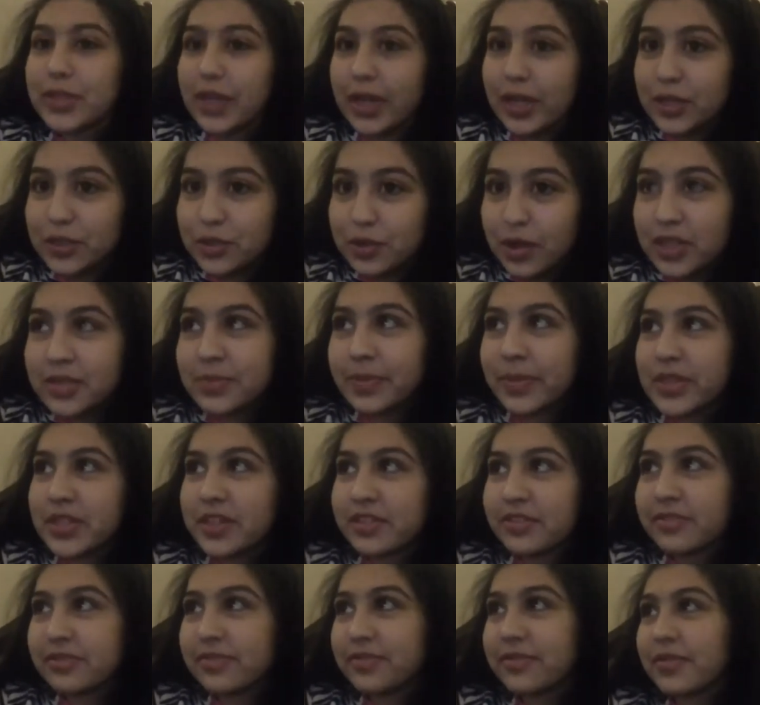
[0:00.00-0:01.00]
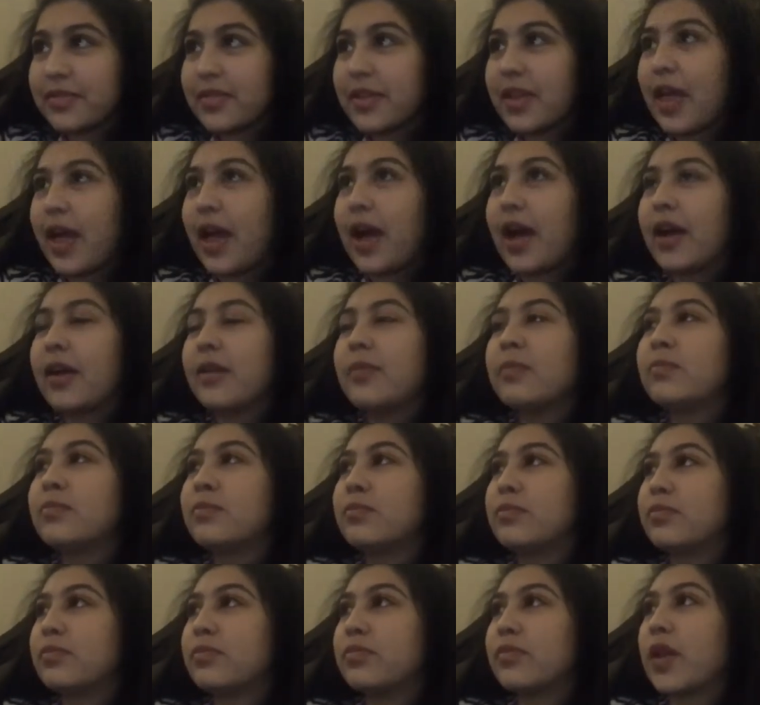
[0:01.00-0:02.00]
to do as much of.
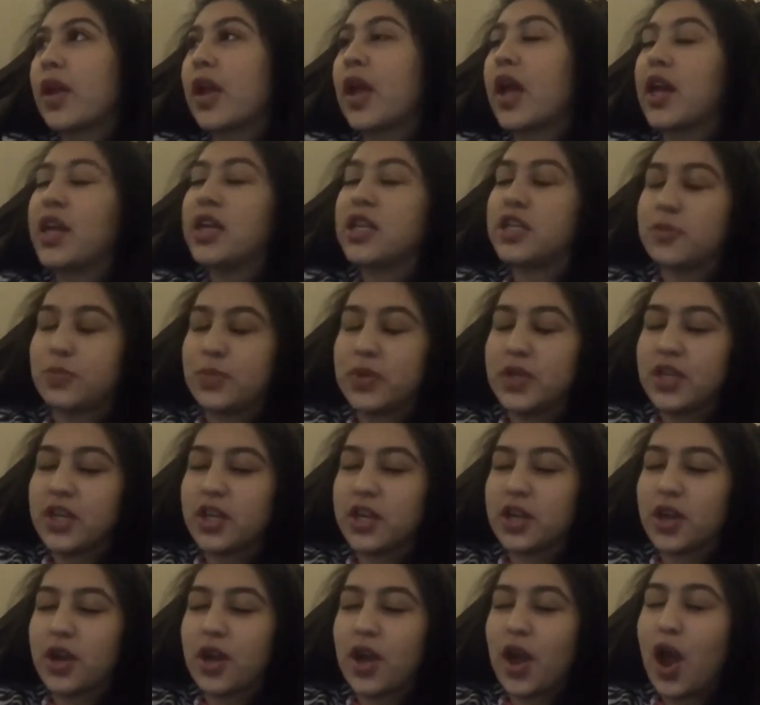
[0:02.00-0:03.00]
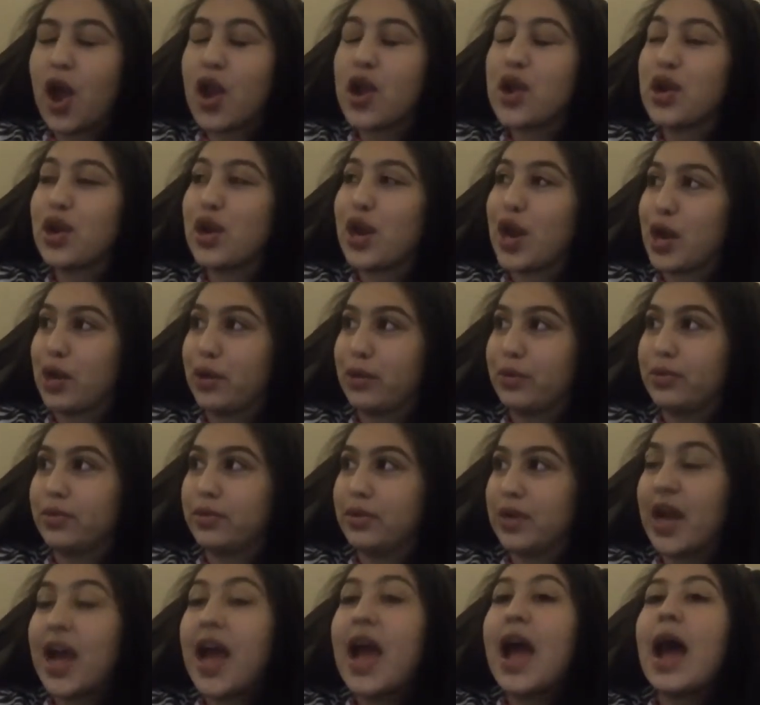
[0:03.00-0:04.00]
Can I speak? No.
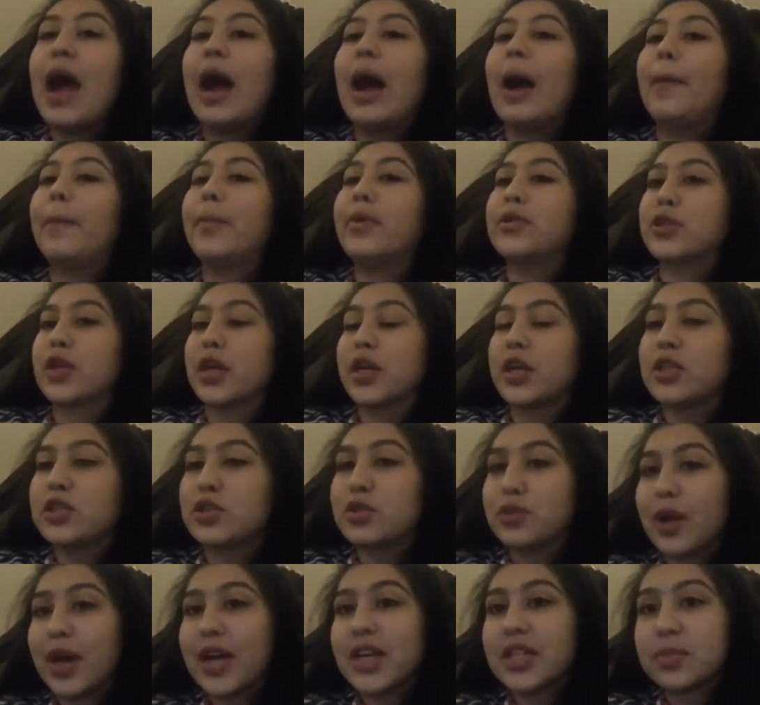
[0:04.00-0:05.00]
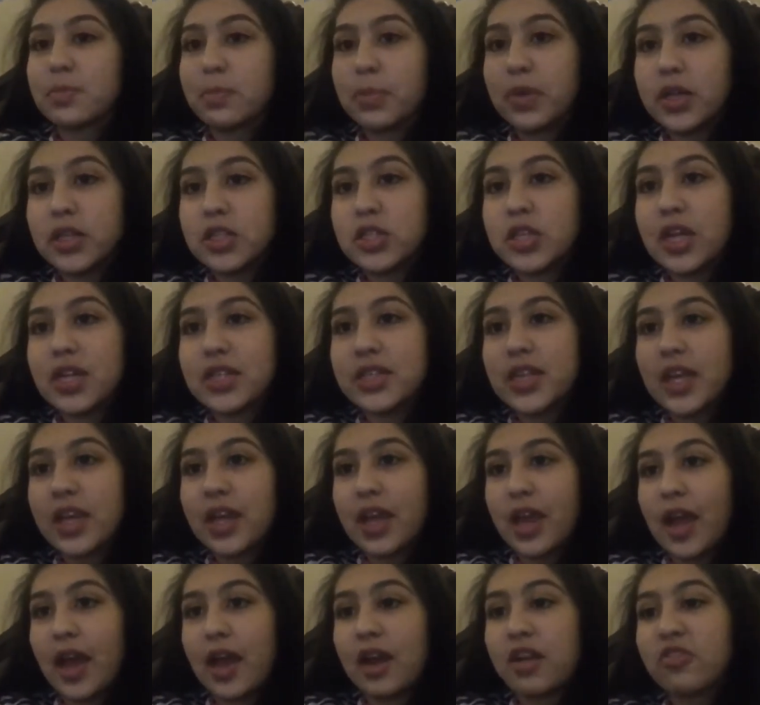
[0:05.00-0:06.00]
I'm gonna try to do as much as I
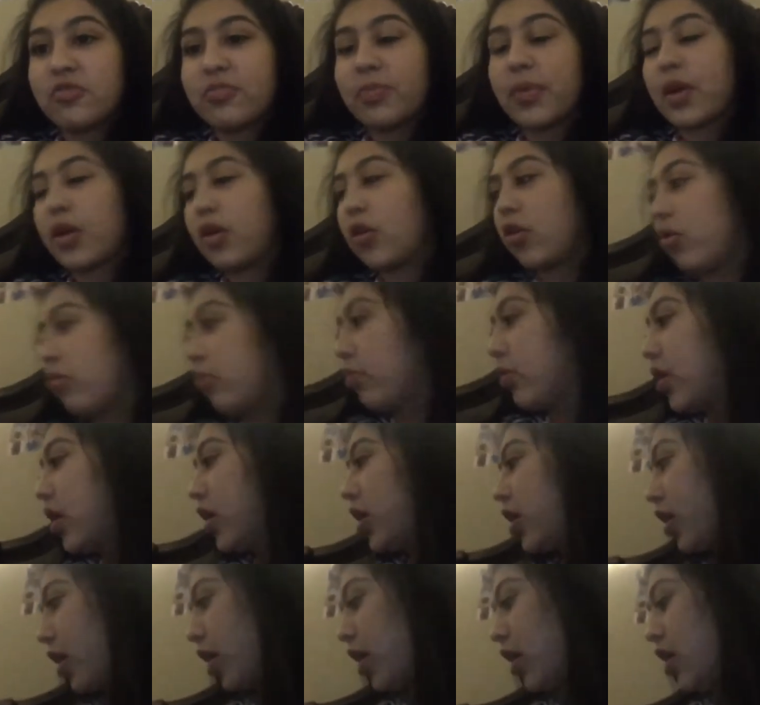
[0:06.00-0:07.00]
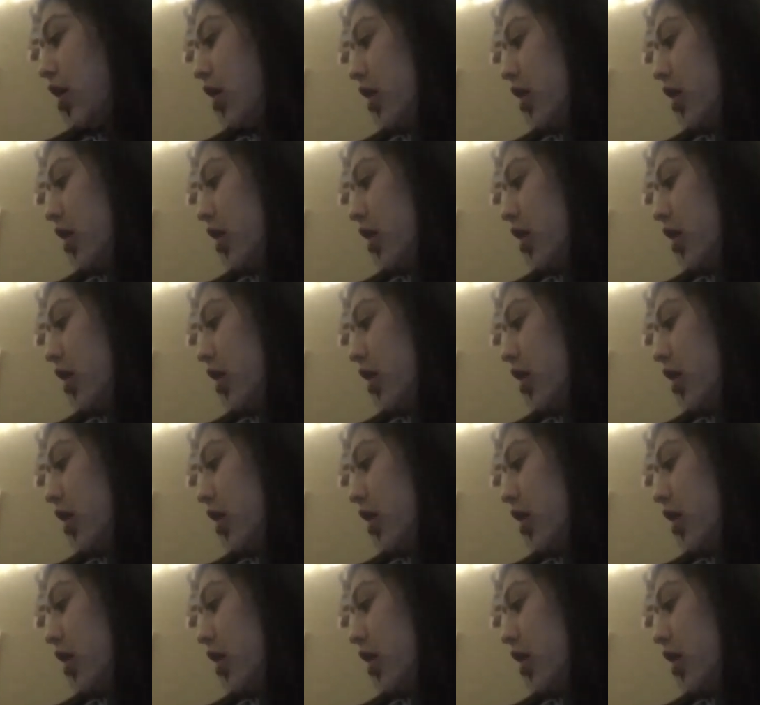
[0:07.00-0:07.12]
can of my homework,